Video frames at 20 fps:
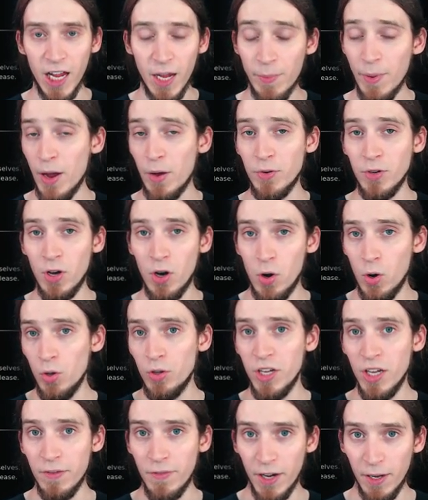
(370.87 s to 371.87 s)
about all
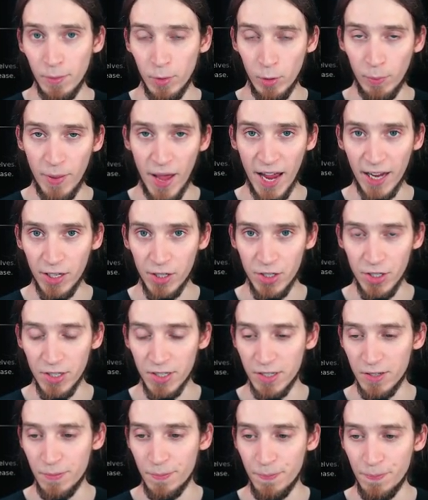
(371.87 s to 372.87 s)
the available
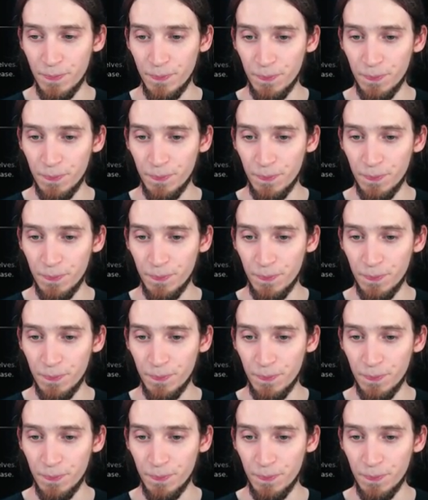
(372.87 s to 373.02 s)
packages.